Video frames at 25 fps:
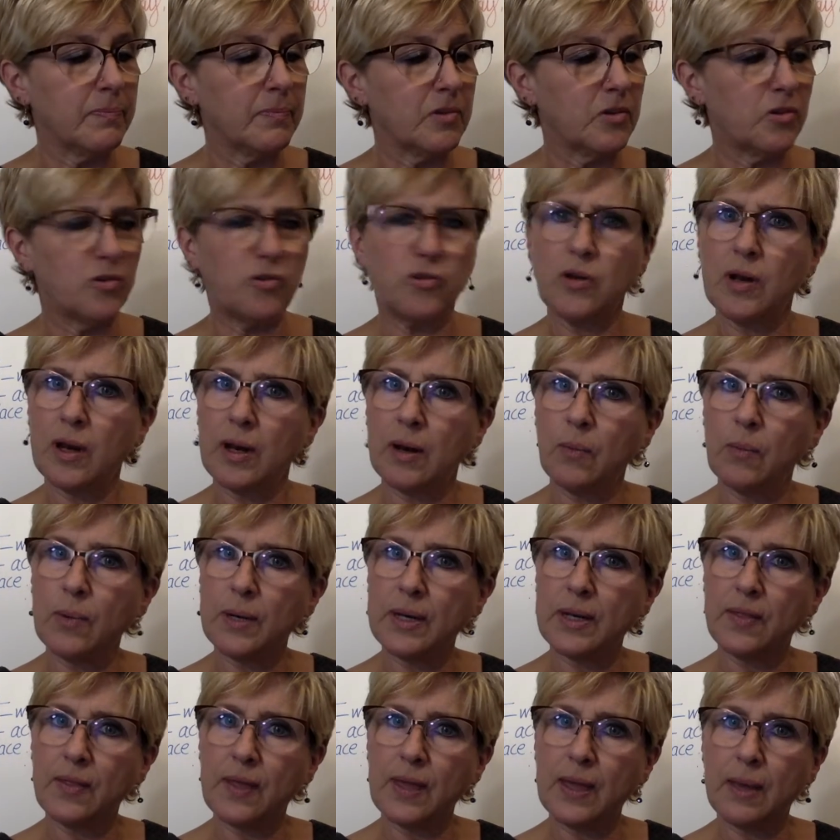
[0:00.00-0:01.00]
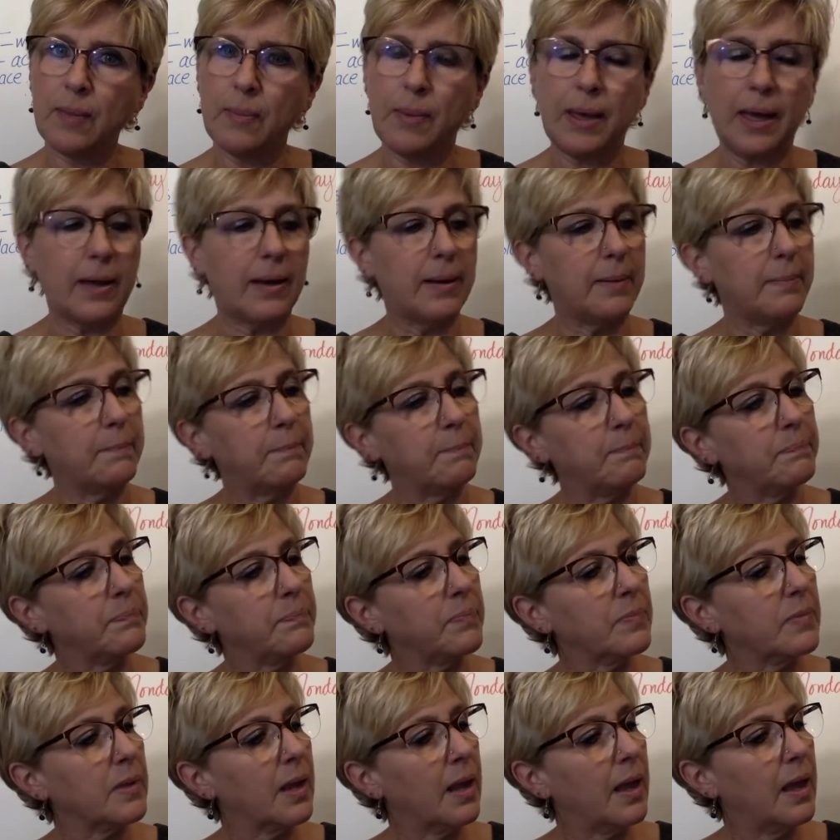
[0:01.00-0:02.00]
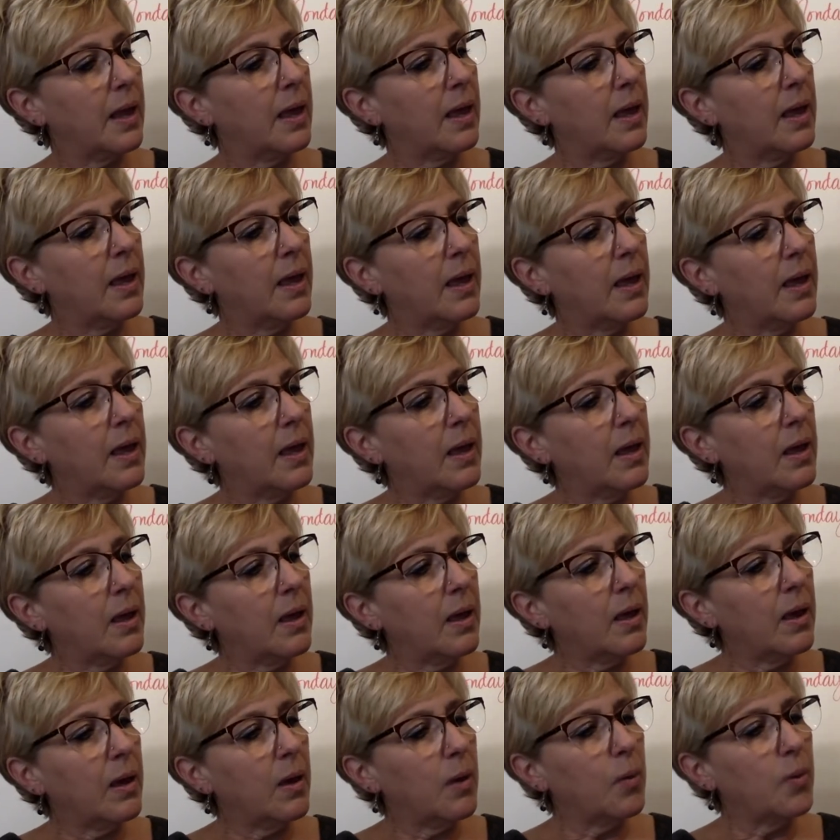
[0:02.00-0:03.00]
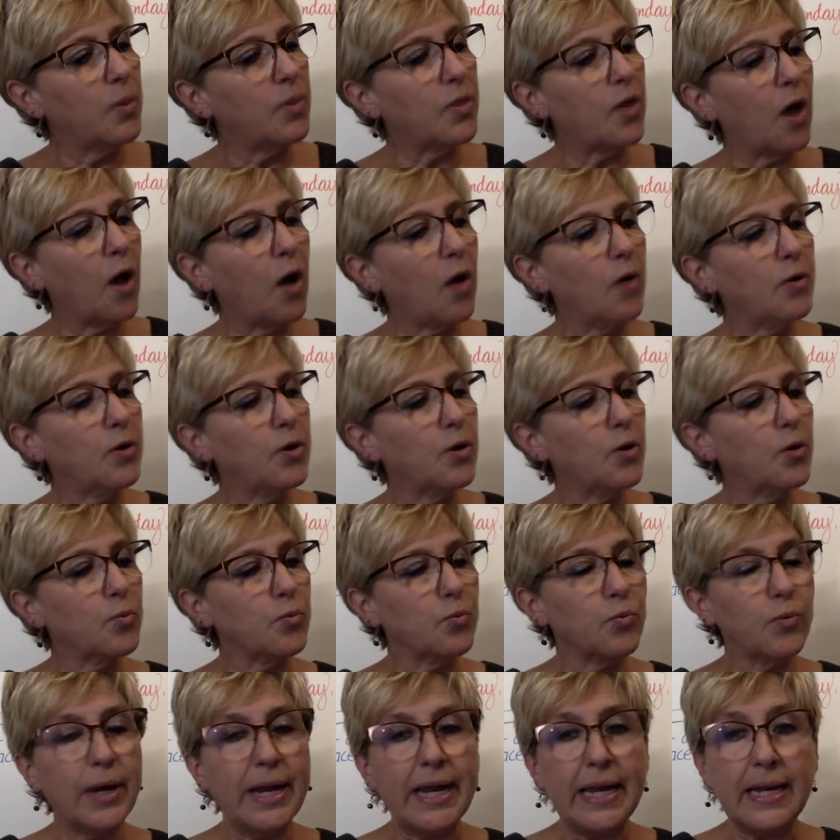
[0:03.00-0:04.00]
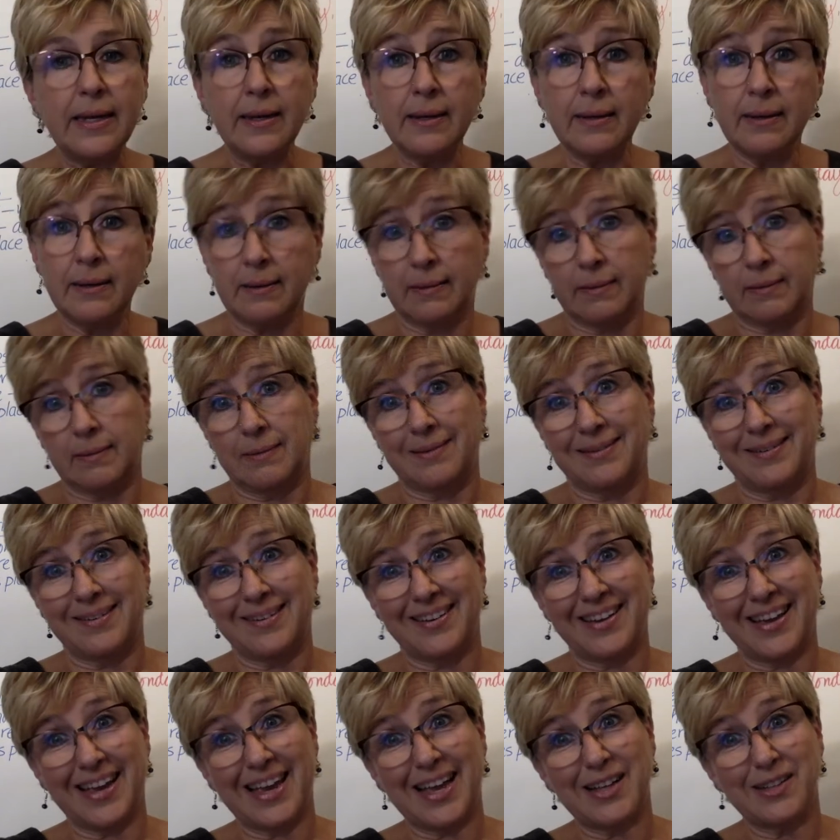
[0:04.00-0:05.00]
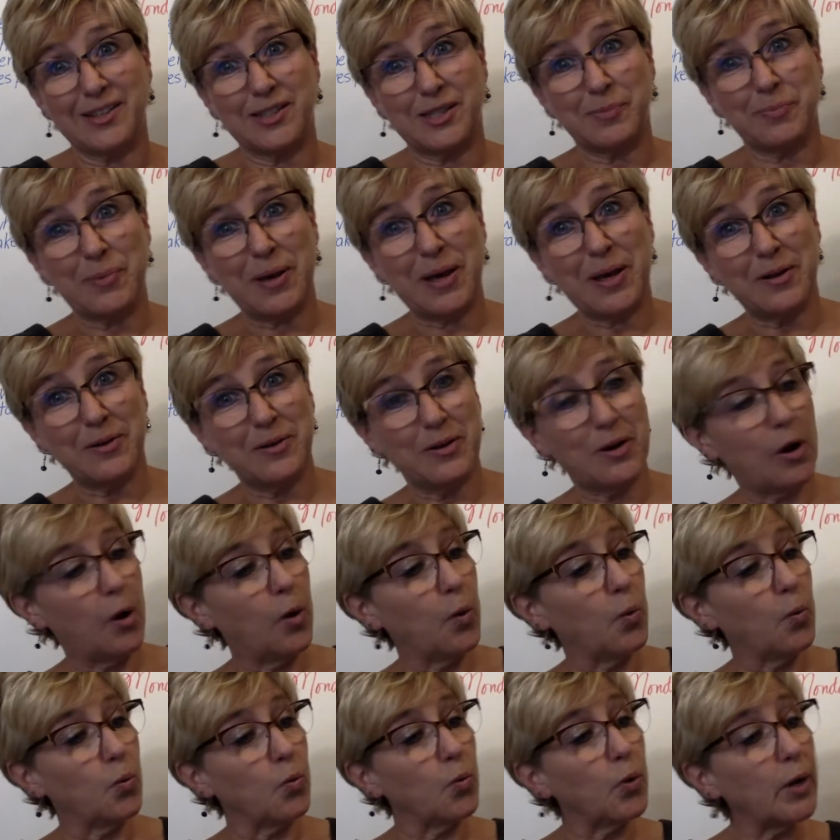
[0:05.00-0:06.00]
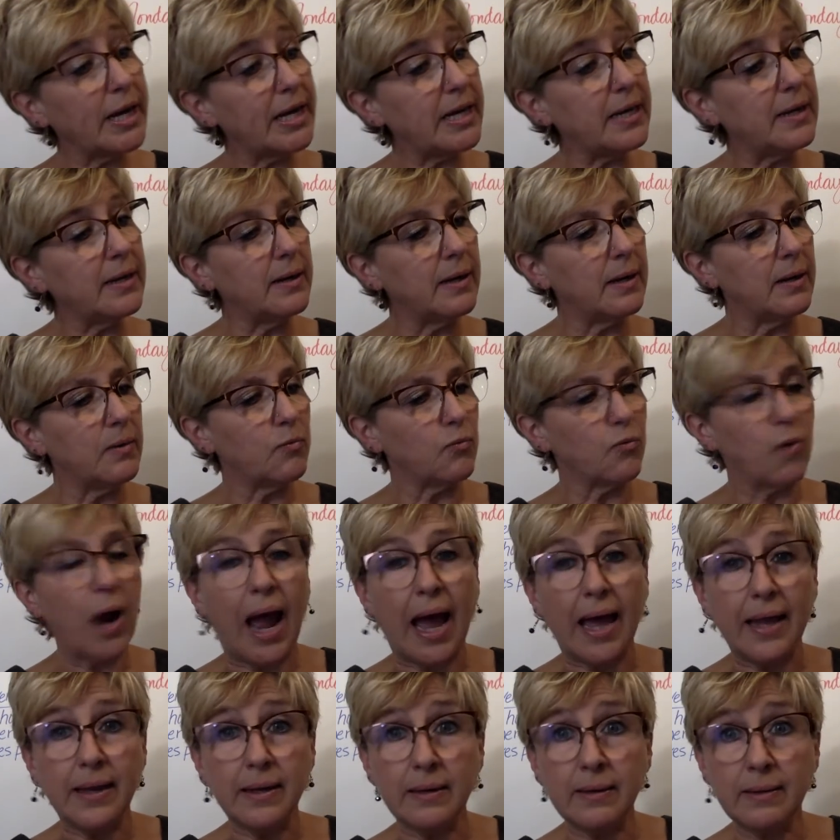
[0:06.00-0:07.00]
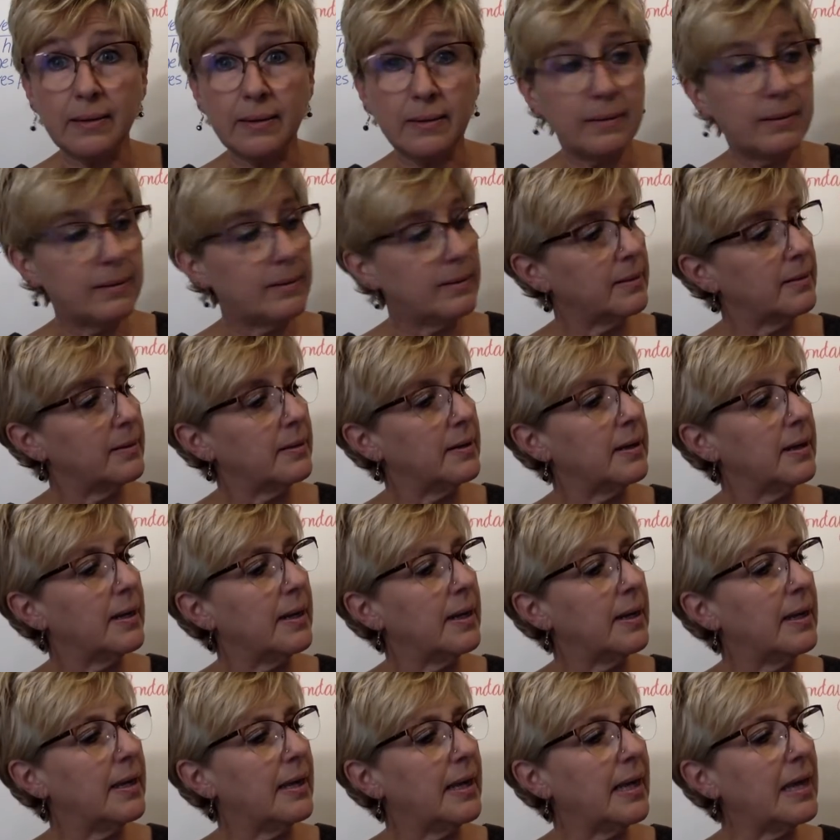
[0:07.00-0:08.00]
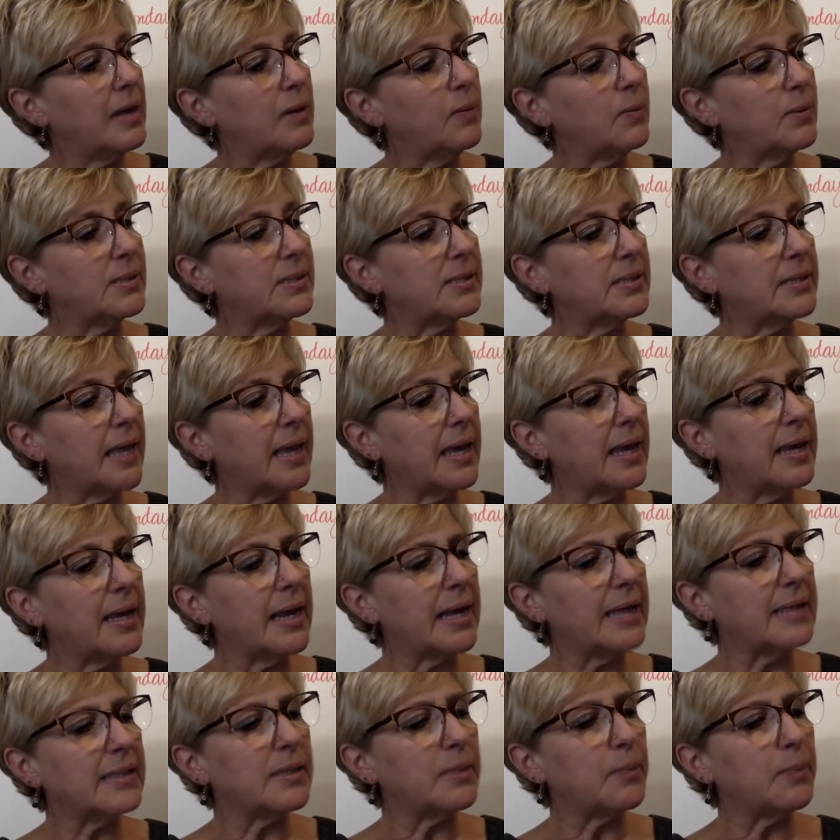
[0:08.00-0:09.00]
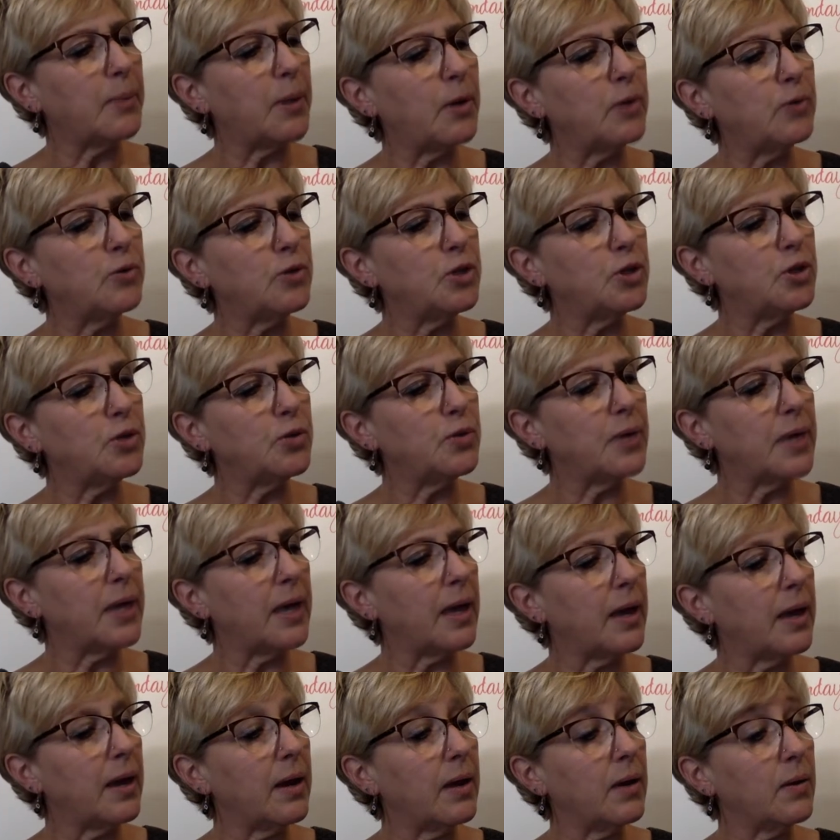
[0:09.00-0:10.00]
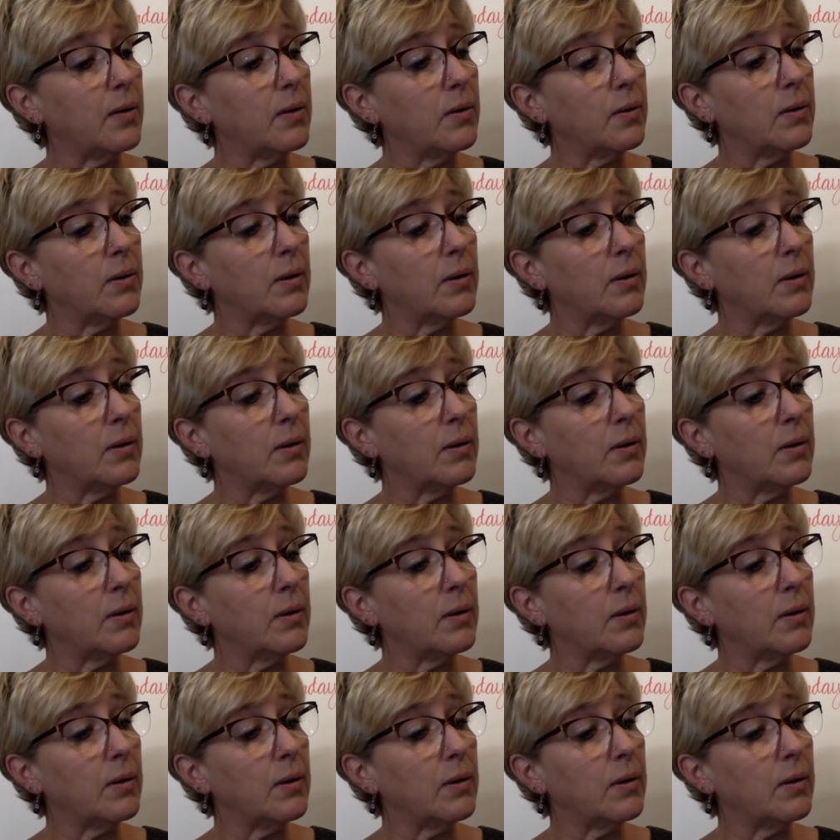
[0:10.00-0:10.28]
She didn't know what to think about him. "With all your reading," look how it's spelled, "reading and writing," he was saying, I suppose you care